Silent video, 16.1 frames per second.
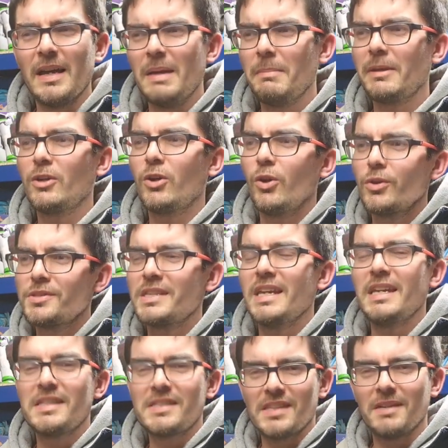because
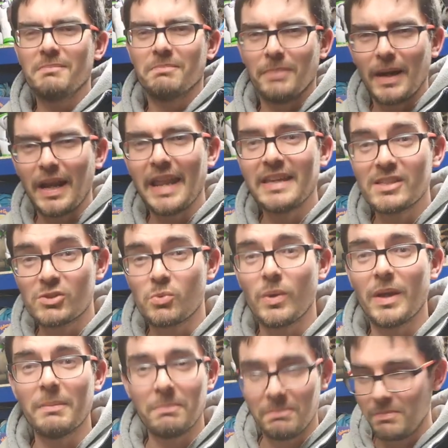it is a place
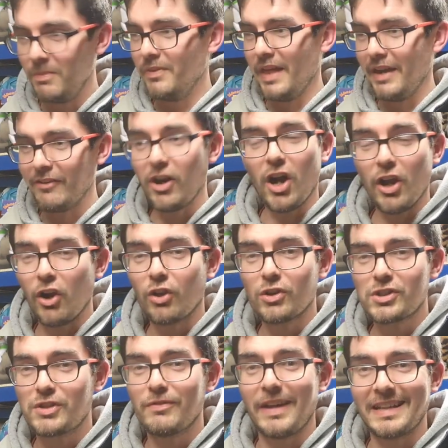where there are
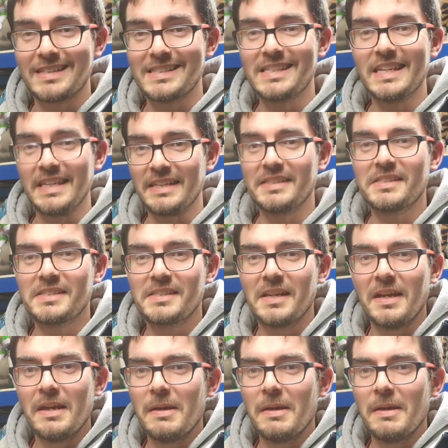lots of antiques